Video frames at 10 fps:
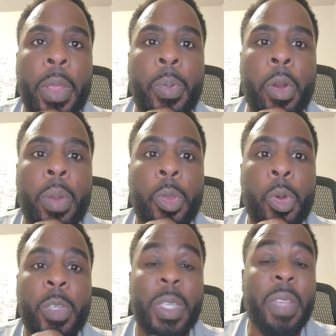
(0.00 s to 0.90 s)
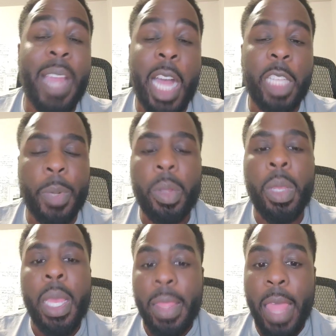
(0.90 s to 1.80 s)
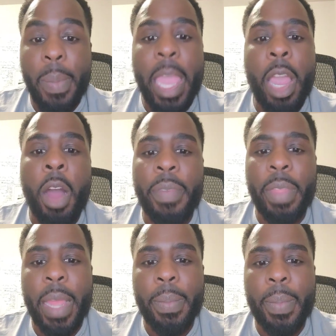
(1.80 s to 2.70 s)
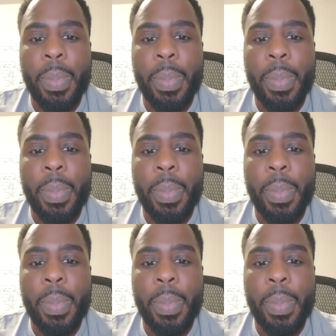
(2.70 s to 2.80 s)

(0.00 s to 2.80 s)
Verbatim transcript: program through a specific hospital, they may offer that.